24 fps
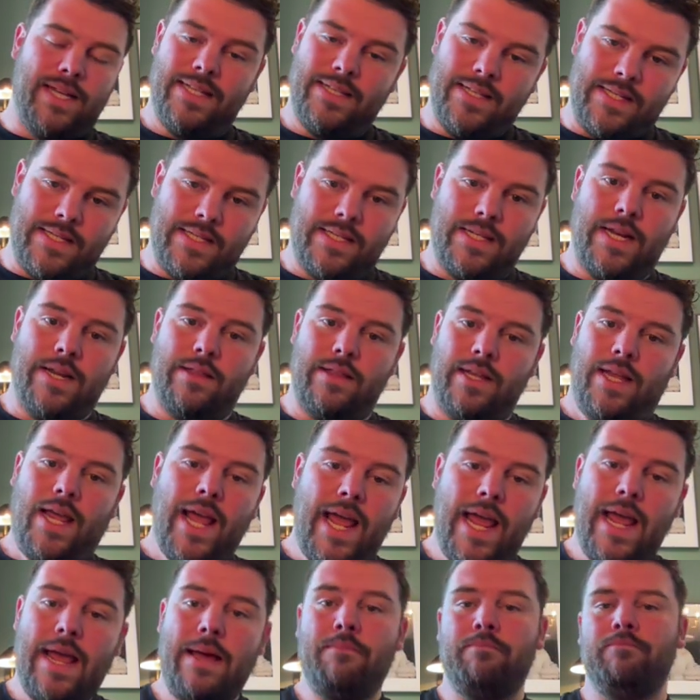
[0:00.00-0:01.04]
the state of the
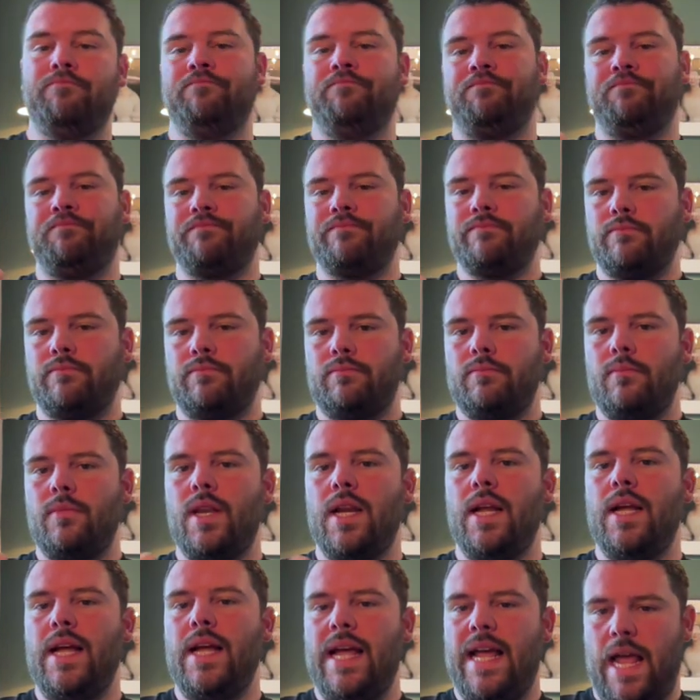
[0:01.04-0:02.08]
game,
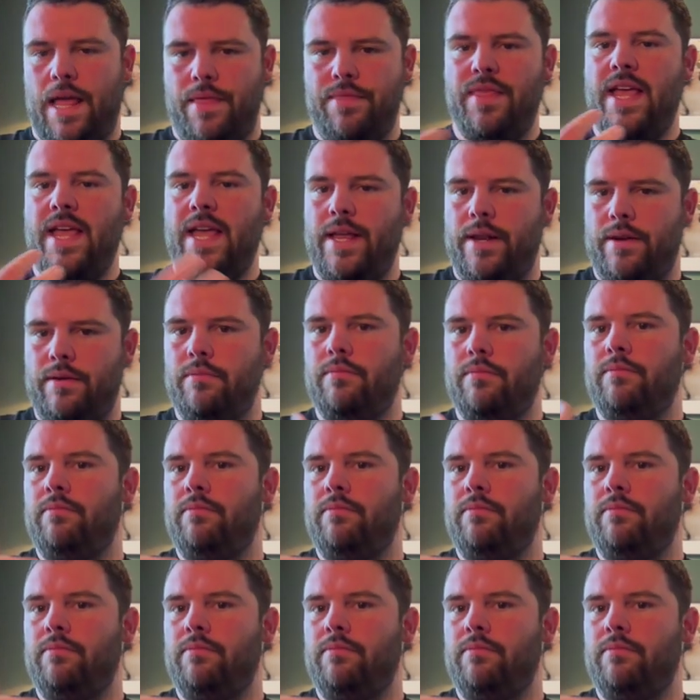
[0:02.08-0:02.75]
and then